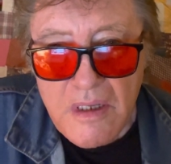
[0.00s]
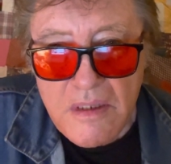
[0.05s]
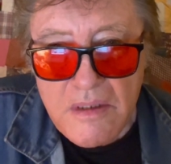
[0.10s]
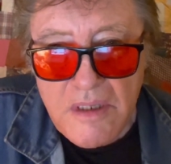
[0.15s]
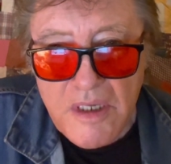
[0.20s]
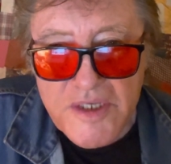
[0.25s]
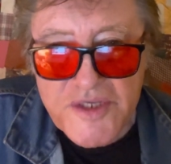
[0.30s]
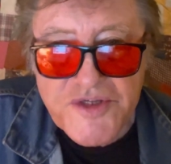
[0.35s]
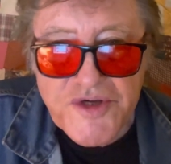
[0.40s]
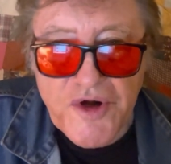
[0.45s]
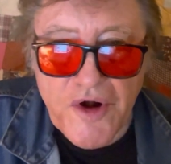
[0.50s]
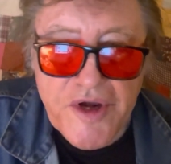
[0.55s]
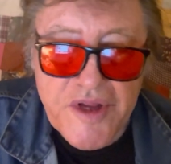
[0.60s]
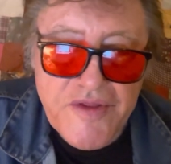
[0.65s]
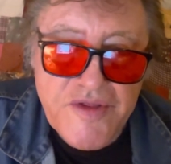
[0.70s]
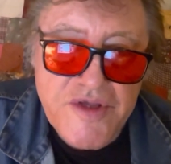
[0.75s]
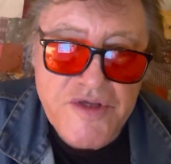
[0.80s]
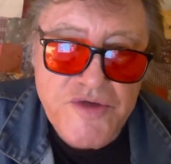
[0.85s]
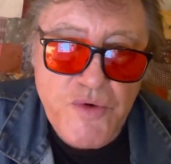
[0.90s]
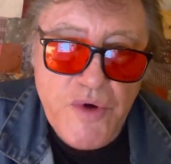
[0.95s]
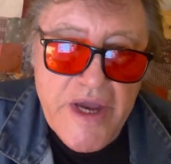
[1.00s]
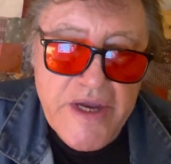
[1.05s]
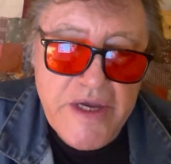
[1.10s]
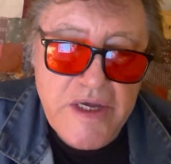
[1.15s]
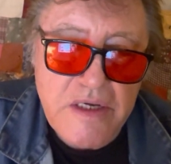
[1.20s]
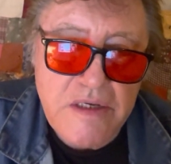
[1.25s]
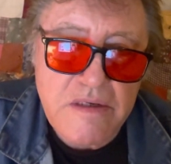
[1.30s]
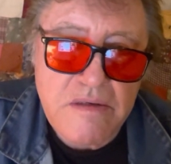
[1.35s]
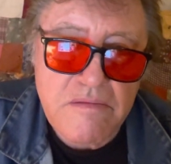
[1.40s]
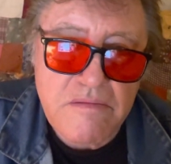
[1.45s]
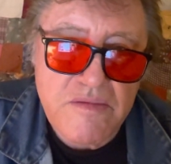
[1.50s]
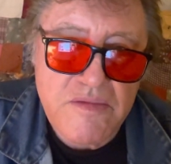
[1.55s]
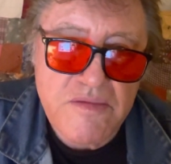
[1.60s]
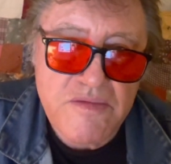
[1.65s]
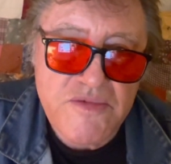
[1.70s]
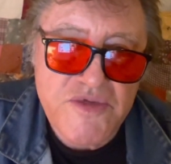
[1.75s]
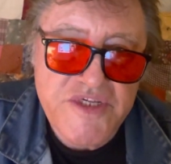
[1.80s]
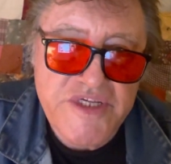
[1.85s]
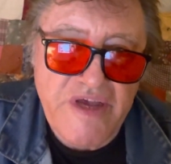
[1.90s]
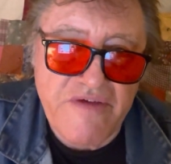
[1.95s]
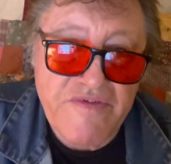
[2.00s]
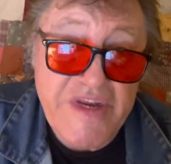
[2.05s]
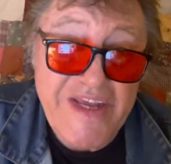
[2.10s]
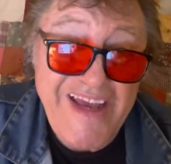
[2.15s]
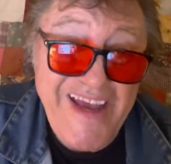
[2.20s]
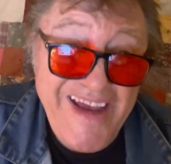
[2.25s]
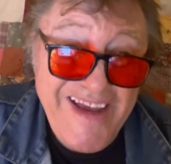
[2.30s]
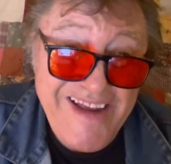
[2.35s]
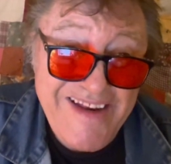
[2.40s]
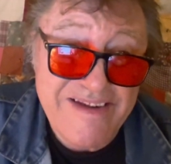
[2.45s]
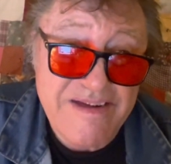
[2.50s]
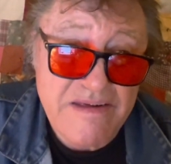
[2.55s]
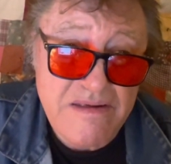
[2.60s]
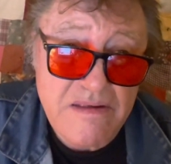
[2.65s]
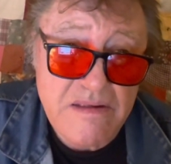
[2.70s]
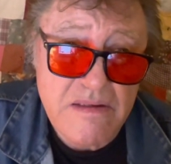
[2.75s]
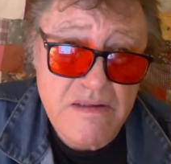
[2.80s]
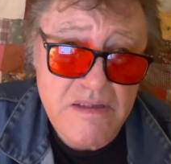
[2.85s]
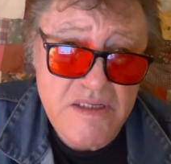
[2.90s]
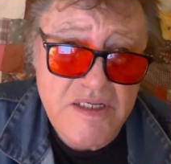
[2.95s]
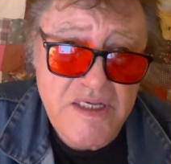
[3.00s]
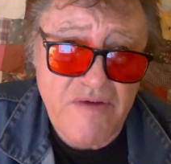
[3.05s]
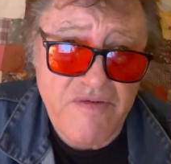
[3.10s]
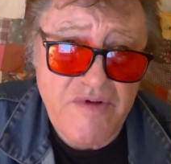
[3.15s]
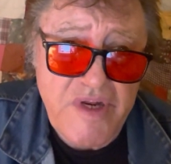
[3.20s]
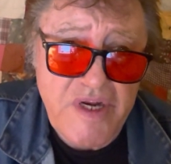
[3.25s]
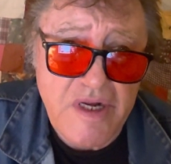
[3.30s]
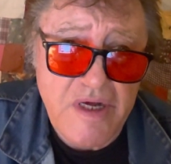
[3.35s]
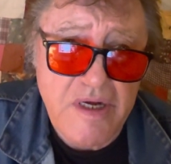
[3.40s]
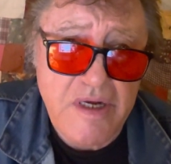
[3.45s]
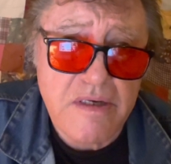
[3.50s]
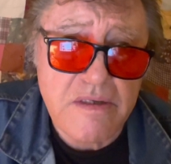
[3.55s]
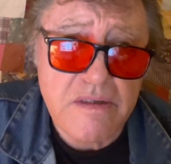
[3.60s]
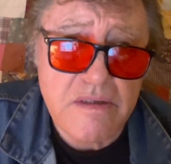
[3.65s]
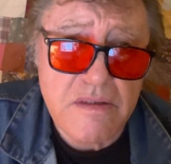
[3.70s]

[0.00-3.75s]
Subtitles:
I started in this racket 78, 79,